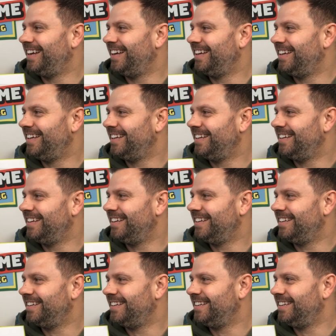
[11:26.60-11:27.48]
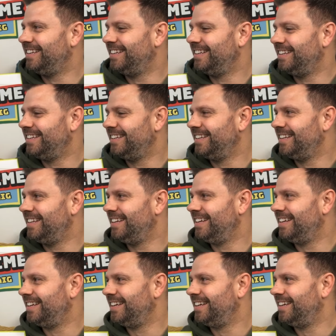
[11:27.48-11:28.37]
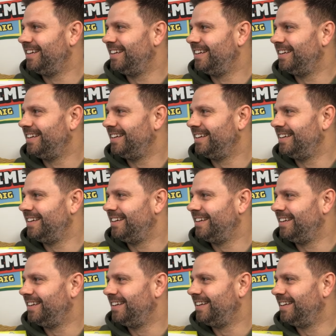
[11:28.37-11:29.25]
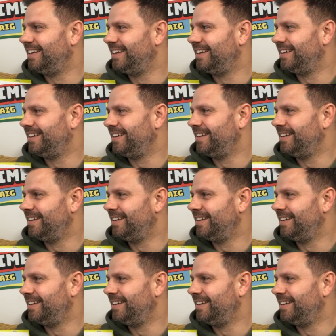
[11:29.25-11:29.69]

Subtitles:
No words are spoken by the person on screen.